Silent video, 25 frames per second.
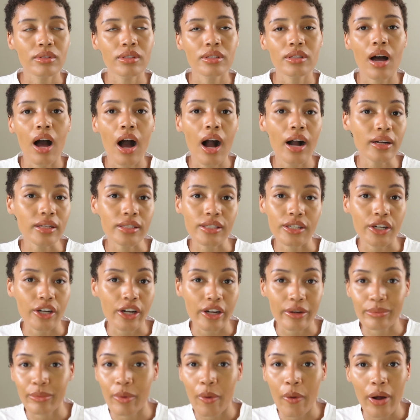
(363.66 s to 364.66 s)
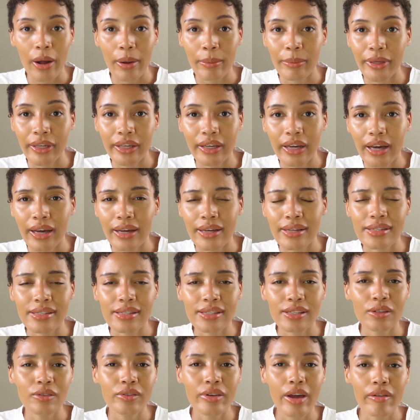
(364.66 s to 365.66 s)
talk to her more,
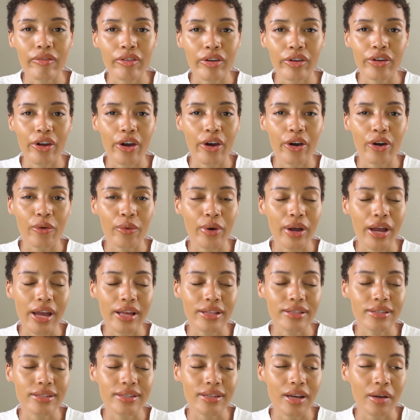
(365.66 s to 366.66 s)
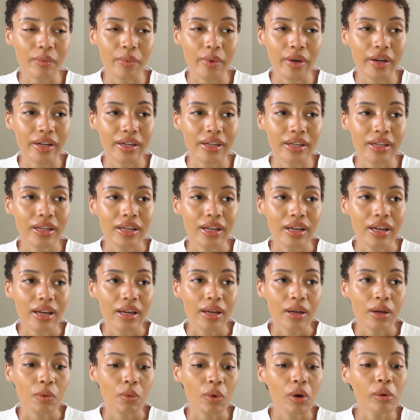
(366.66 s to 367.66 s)
because you never know when someone
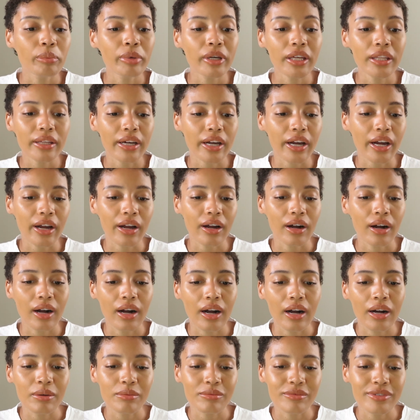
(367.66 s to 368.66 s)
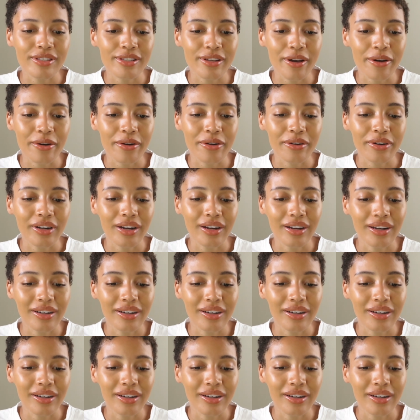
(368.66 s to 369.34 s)
won't be there. So